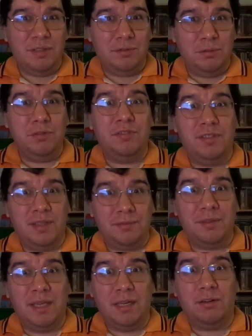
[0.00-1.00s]
Scrooge
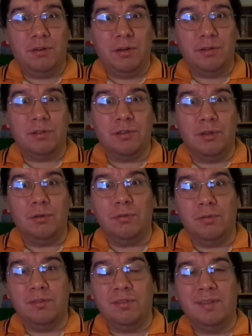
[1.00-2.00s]
definitely had a heart of
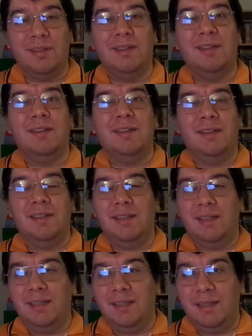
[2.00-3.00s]
gold.
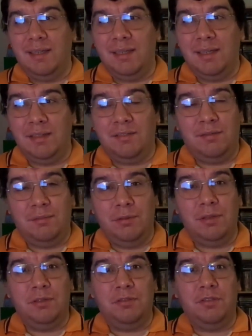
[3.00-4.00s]
And it
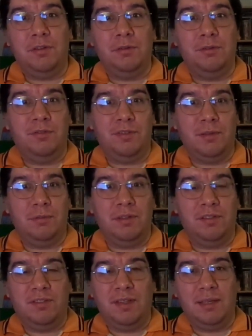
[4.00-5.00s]
really shows
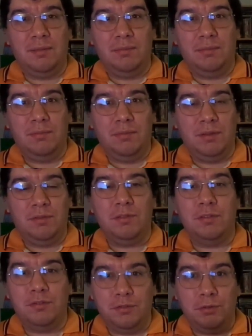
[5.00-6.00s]
once they went
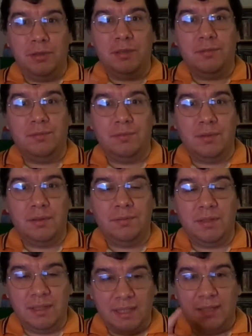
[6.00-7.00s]
to the journey
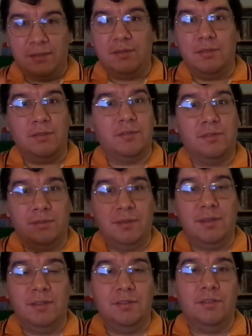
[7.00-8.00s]
of
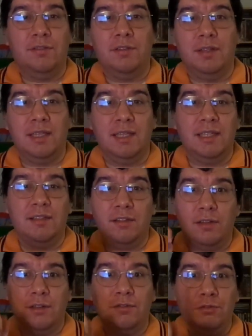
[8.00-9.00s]
Atlantis, just so they can get
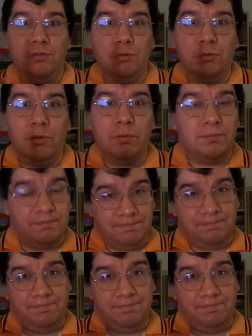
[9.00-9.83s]
the lost jewel.